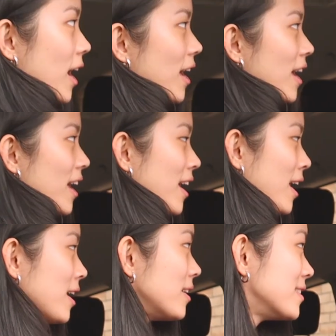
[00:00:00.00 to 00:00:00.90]
How
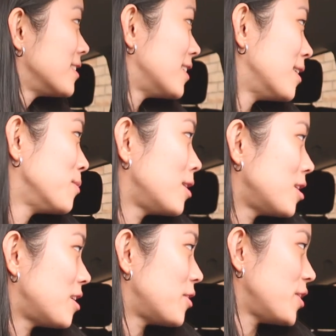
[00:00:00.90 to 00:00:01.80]
are you? I'm
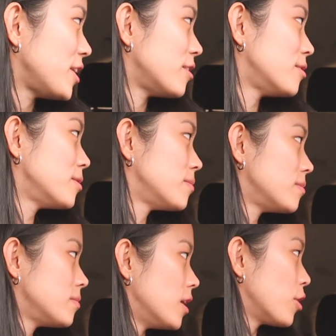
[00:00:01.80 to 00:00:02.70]
good. How are you?
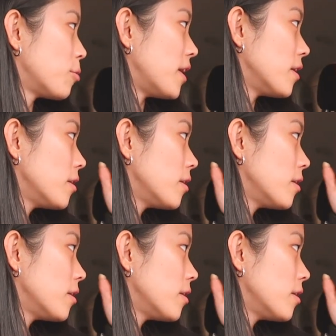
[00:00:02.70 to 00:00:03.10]
Other way.